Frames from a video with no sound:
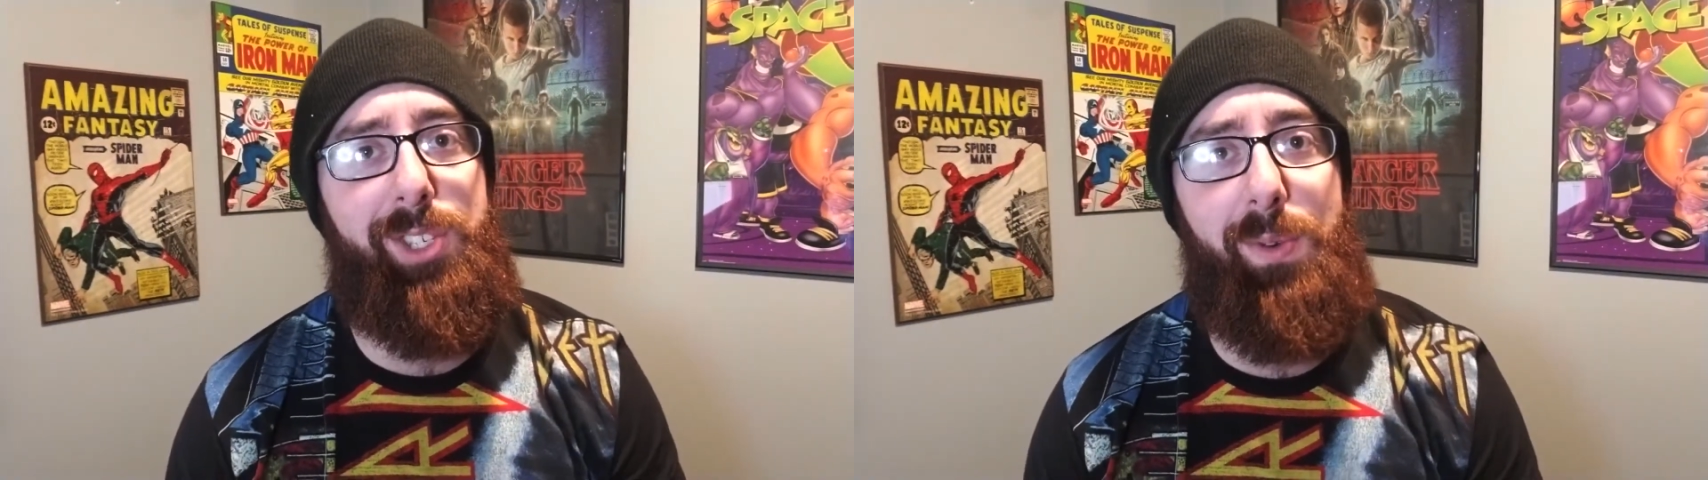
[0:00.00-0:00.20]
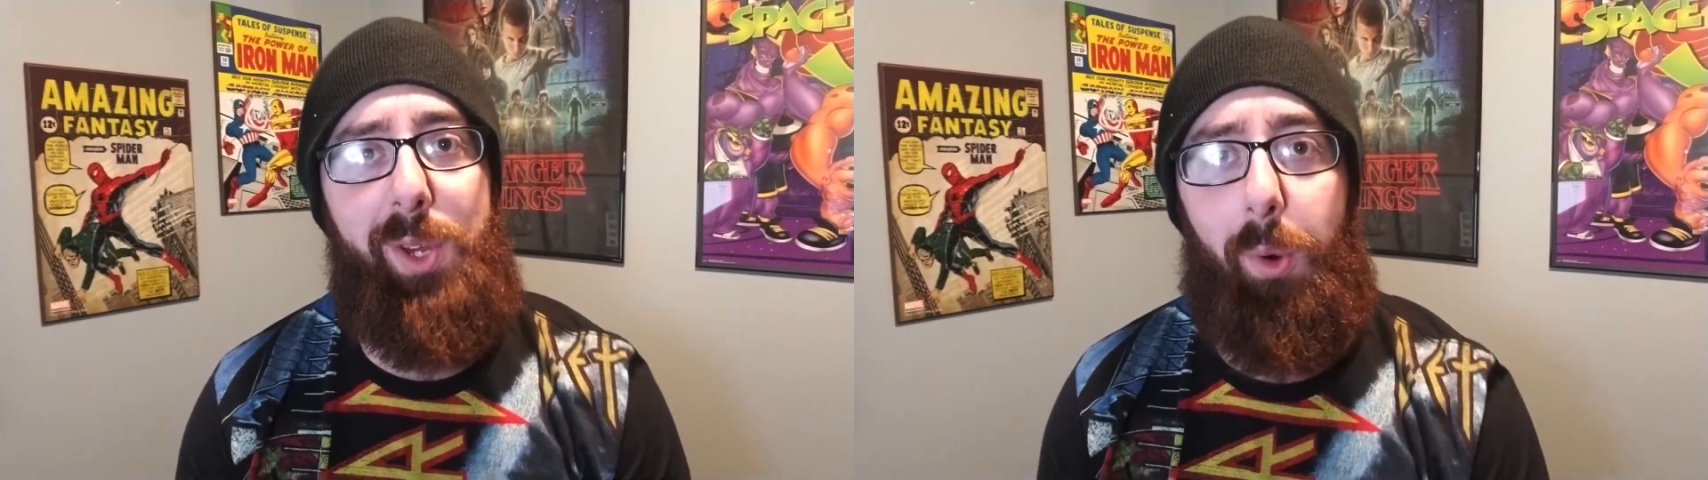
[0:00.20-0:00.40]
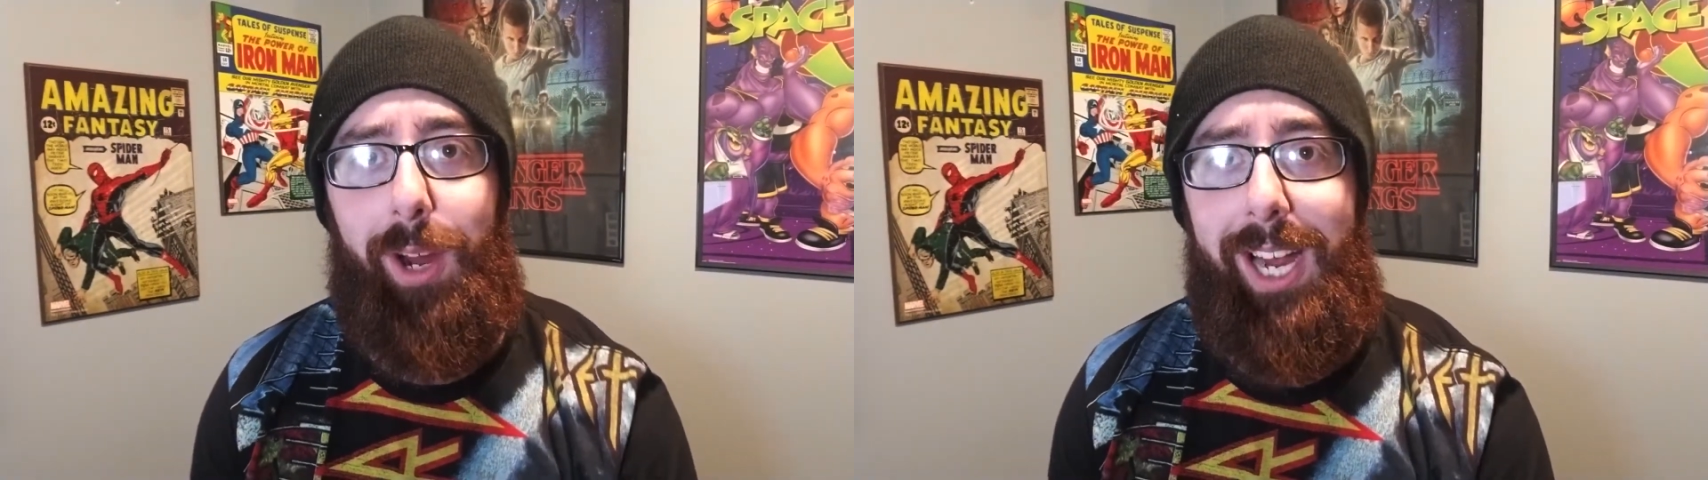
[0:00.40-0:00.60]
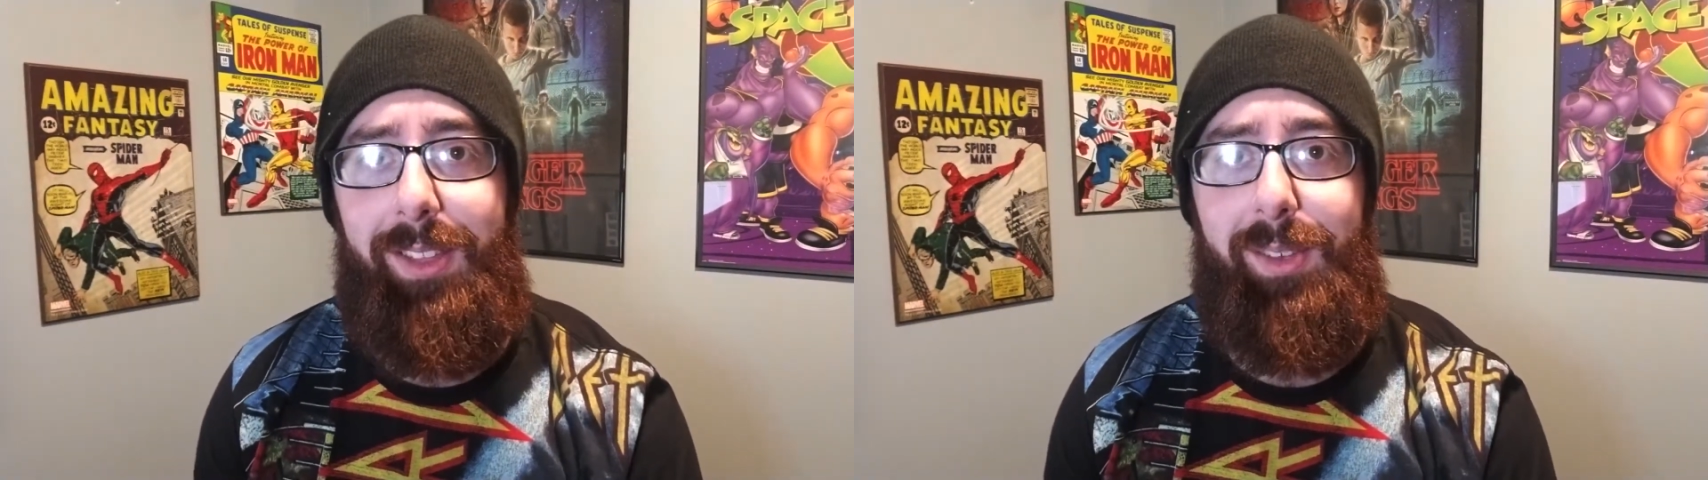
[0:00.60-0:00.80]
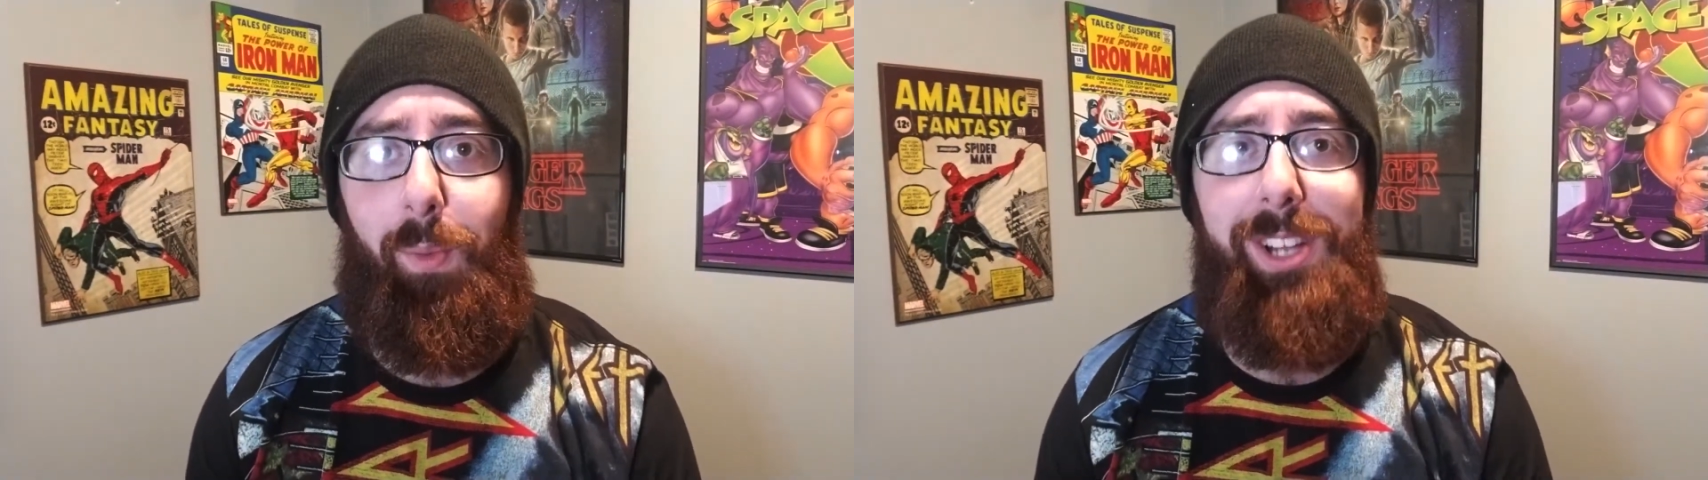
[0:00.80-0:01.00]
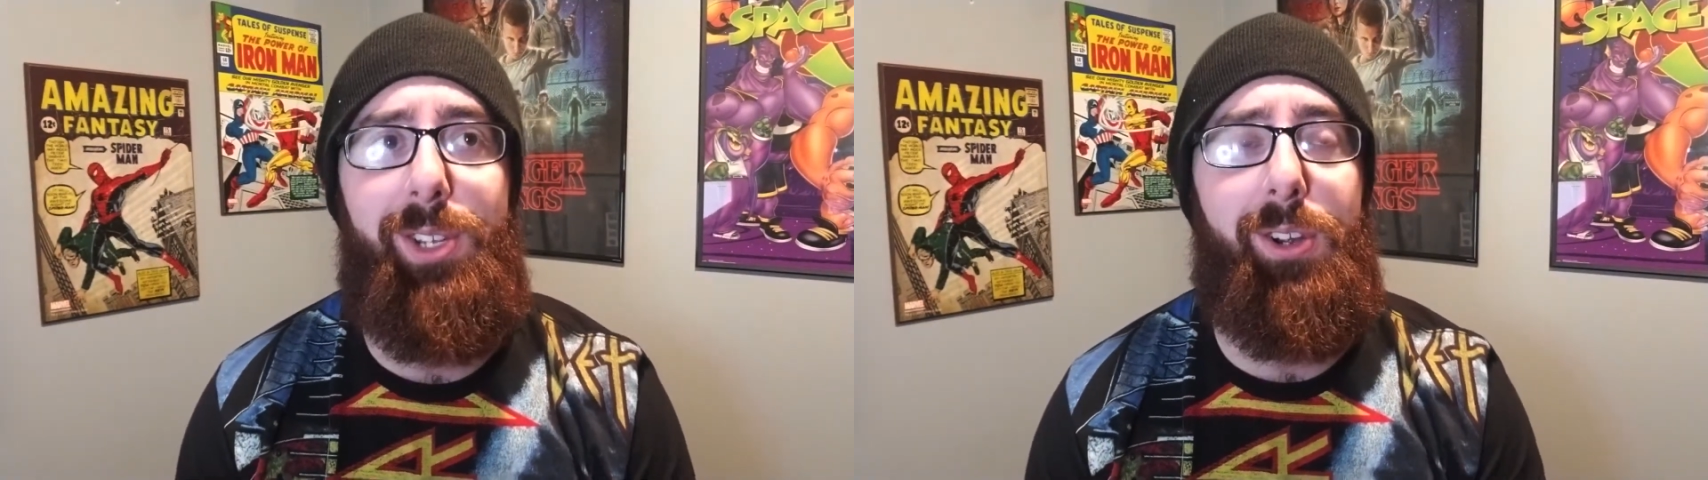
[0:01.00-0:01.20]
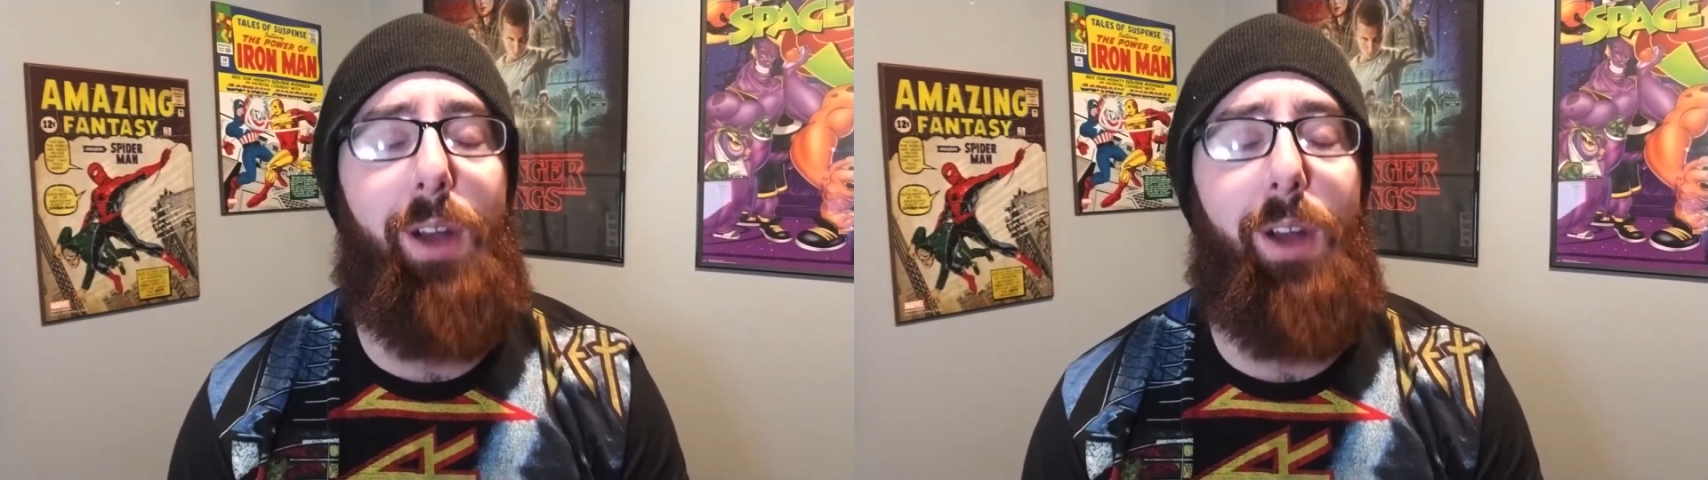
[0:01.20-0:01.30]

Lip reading: New York in the winter